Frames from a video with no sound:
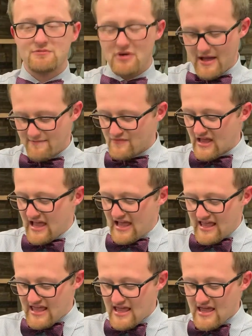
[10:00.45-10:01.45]
but
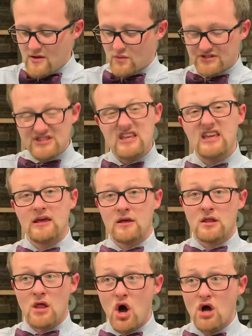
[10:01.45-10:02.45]
he was thinking
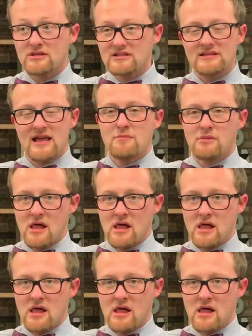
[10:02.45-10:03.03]
along the same